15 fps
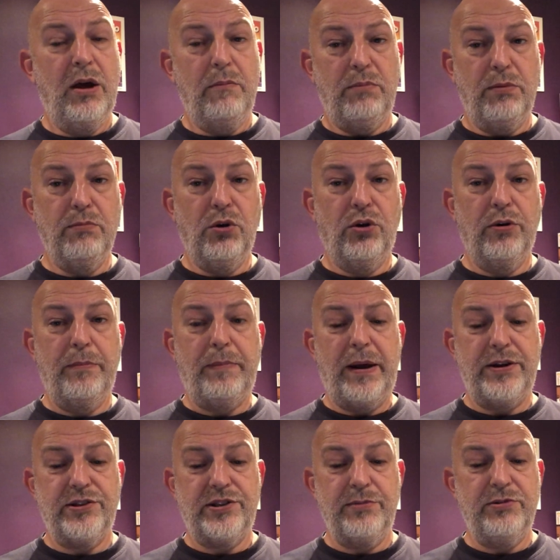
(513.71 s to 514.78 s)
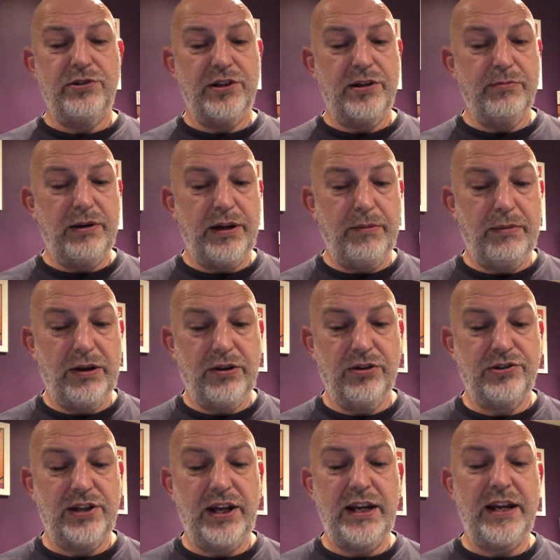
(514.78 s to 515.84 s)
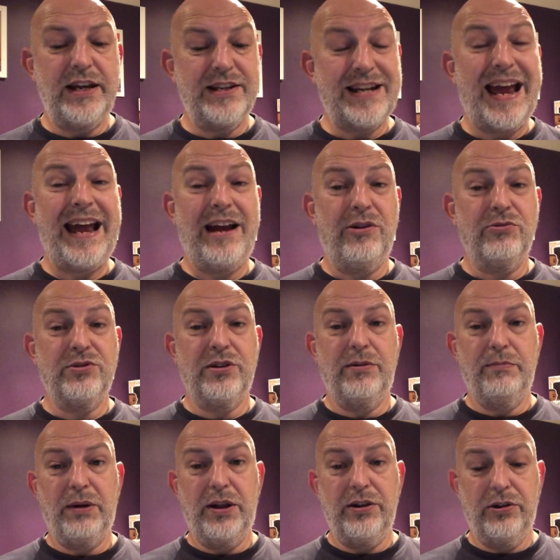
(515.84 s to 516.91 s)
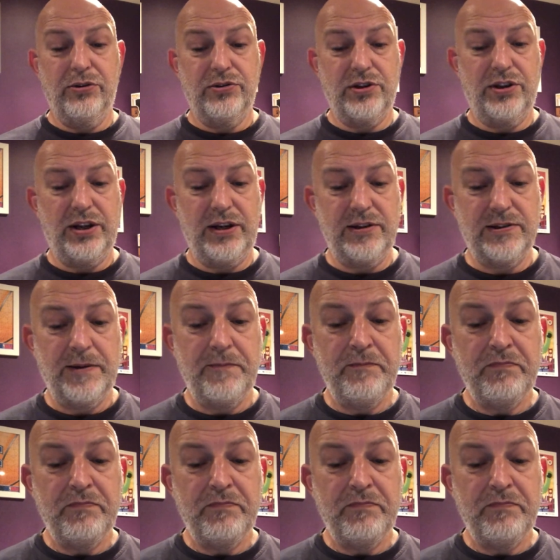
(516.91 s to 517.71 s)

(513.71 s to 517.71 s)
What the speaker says: But more of Ben Simmons in a minute because he is out by the looks of things.